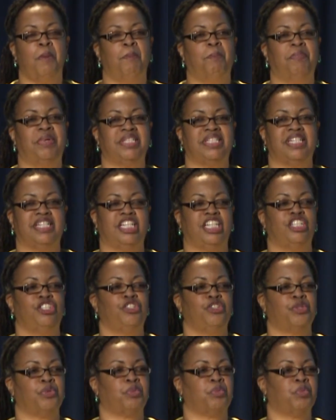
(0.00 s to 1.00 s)
but to get
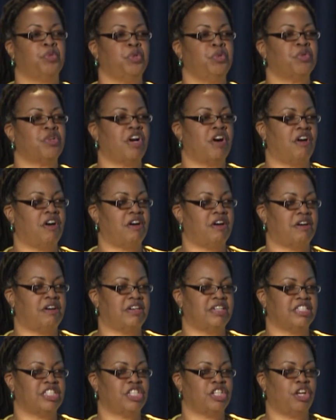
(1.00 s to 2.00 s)
to the root
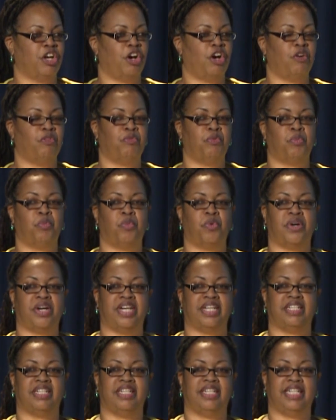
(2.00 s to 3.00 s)
cause of
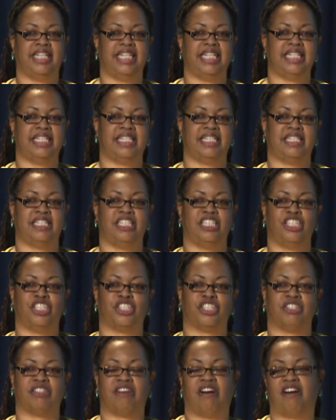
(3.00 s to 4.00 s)
what
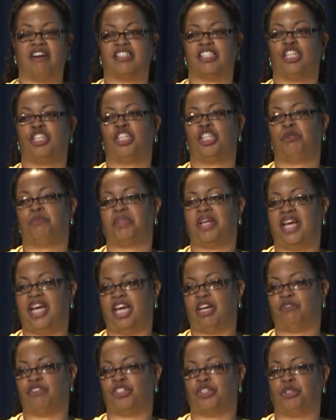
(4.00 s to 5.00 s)
is causing them to
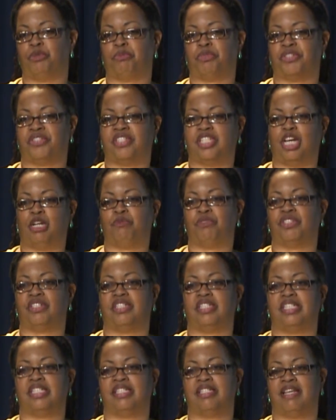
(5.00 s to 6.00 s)
have certain
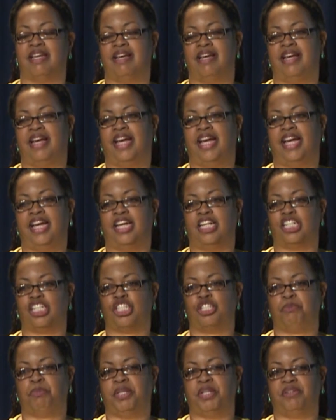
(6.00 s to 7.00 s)
perceptions and
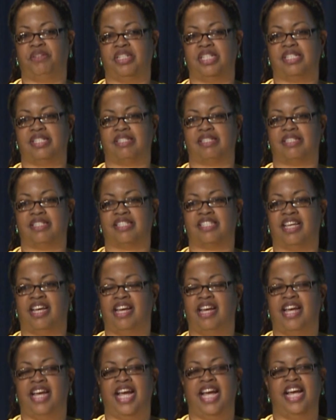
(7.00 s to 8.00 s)
experiences
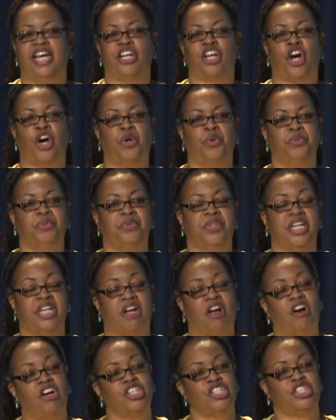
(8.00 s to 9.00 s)
and, and
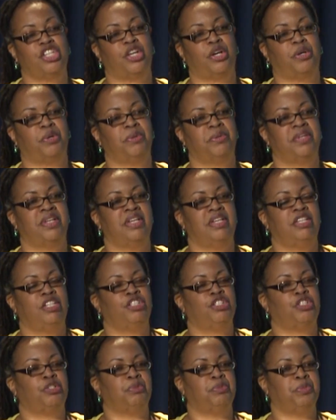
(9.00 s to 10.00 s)
also
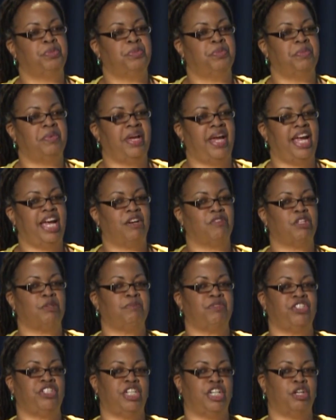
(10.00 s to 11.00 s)
to have
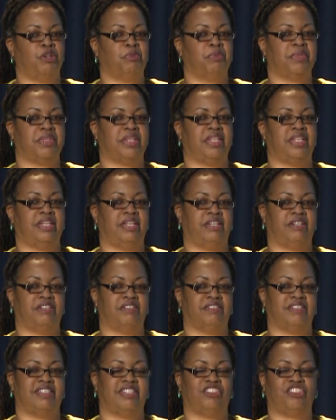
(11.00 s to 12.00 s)
them share what
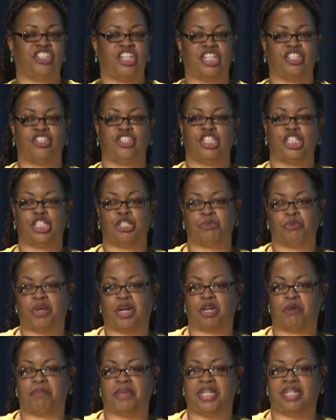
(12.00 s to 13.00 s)
their suggestions and
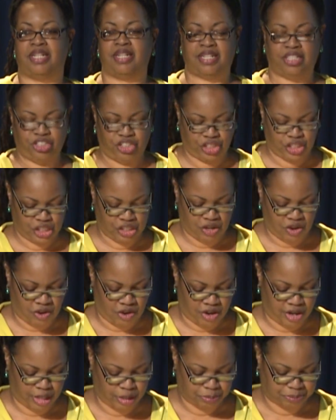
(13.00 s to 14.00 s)
recommendations
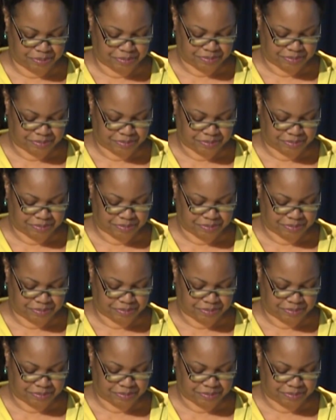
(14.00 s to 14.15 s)
are.